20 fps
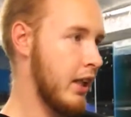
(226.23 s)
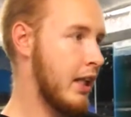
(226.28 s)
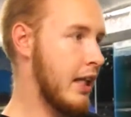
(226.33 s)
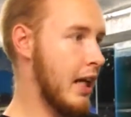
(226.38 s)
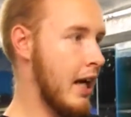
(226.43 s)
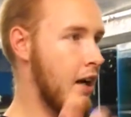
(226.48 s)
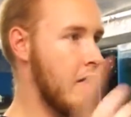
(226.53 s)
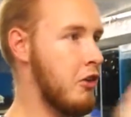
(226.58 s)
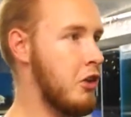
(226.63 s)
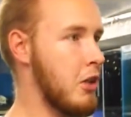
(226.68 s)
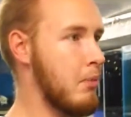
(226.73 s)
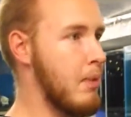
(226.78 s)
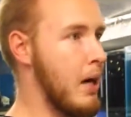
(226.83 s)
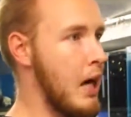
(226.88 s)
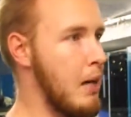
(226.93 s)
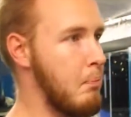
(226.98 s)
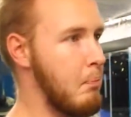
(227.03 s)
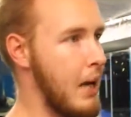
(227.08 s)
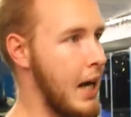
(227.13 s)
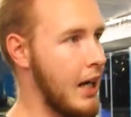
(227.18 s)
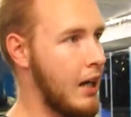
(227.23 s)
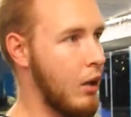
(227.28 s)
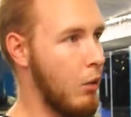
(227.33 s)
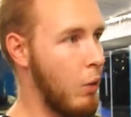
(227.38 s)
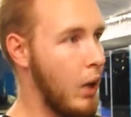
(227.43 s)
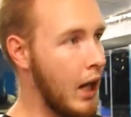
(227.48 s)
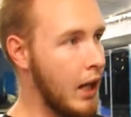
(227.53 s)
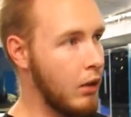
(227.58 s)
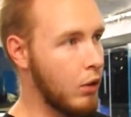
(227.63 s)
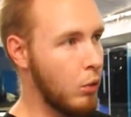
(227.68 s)
cast your mind back a
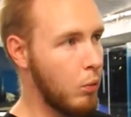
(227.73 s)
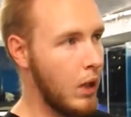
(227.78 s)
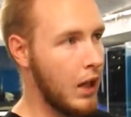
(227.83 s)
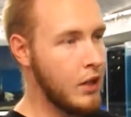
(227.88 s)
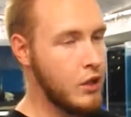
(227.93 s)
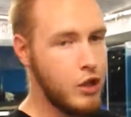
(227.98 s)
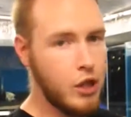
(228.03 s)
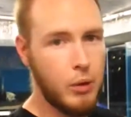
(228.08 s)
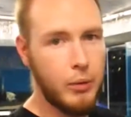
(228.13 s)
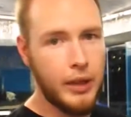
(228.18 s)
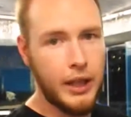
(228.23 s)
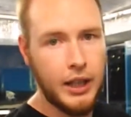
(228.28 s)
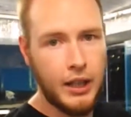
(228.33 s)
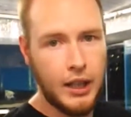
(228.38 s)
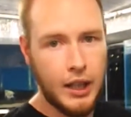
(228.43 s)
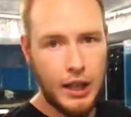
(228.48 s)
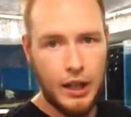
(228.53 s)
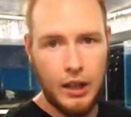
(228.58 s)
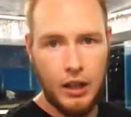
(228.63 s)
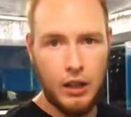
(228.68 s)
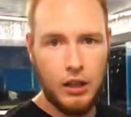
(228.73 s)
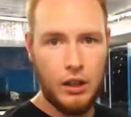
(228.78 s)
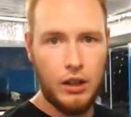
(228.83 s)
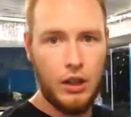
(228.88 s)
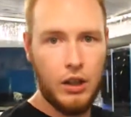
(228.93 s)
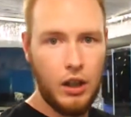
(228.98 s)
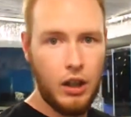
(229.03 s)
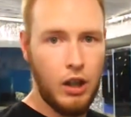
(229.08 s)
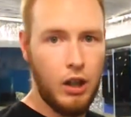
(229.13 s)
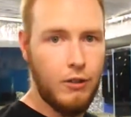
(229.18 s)
while when New Era
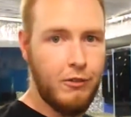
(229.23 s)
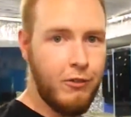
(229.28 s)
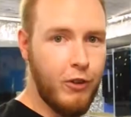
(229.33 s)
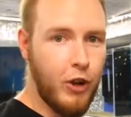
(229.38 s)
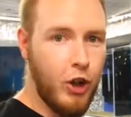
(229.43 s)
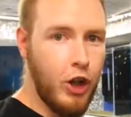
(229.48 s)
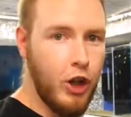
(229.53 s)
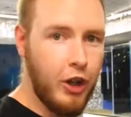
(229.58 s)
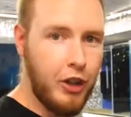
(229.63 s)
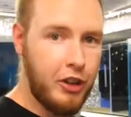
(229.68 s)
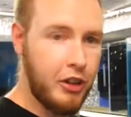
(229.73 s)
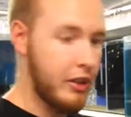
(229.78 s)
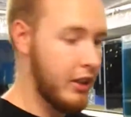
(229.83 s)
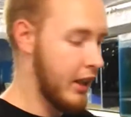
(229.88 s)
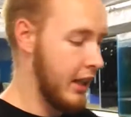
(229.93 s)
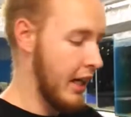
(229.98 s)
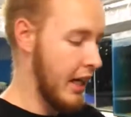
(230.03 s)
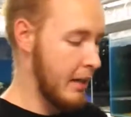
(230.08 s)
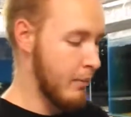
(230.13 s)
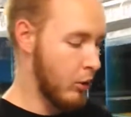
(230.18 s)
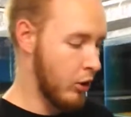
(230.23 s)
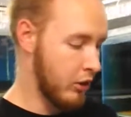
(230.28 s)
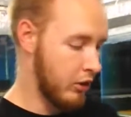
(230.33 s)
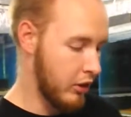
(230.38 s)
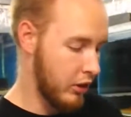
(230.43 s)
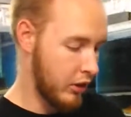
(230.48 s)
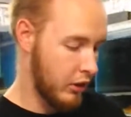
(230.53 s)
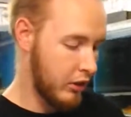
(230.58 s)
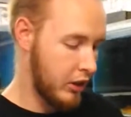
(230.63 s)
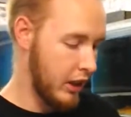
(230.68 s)
first came
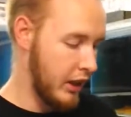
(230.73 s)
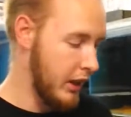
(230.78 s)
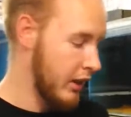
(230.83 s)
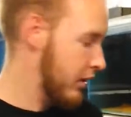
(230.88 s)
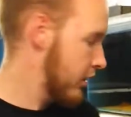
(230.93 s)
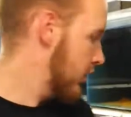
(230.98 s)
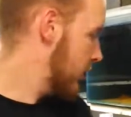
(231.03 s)
onto the scene,